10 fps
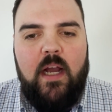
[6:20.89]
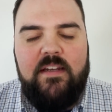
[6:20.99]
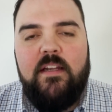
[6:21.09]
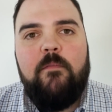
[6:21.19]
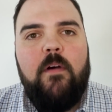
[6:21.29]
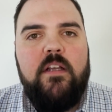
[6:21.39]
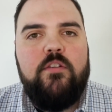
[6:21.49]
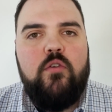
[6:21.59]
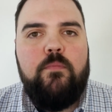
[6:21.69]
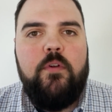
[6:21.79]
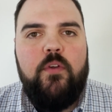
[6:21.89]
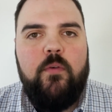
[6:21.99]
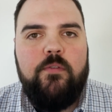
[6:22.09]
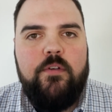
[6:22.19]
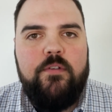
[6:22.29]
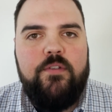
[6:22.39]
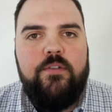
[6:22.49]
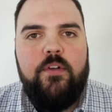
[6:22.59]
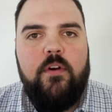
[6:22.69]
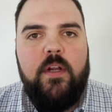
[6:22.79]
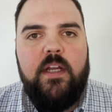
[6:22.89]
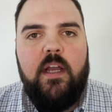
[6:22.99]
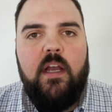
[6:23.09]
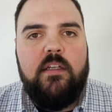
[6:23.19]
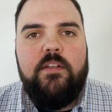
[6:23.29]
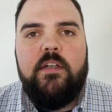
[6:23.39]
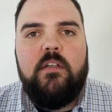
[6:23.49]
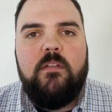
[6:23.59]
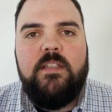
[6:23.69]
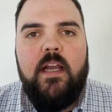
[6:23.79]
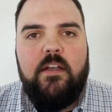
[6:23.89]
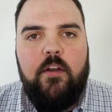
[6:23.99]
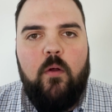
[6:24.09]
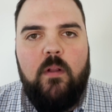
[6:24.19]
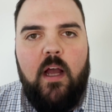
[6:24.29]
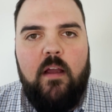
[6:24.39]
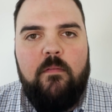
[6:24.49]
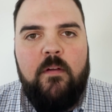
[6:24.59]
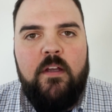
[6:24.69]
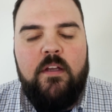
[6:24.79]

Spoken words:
identify super users during a clinical tech go live